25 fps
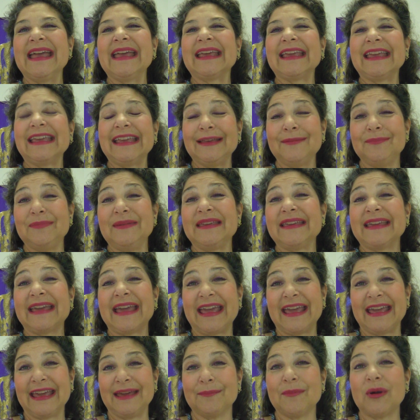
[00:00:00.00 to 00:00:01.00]
He
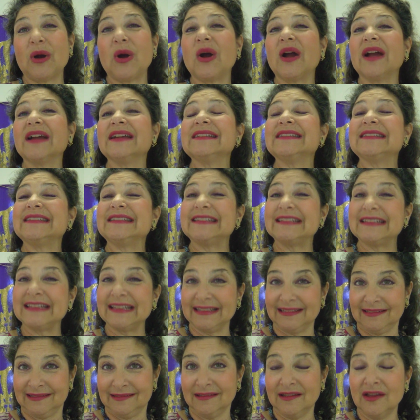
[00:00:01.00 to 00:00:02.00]
became our
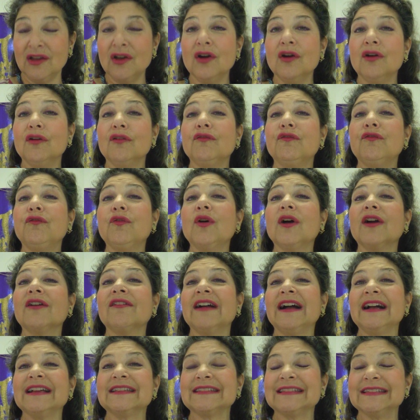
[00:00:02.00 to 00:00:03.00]
sin for
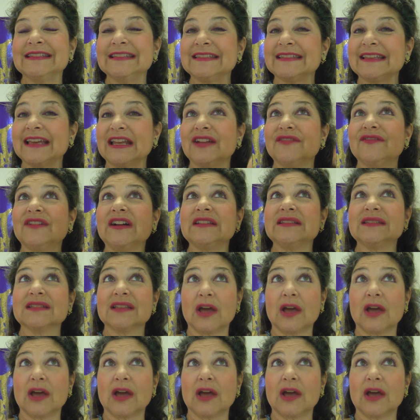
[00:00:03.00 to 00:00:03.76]
us. Instead of us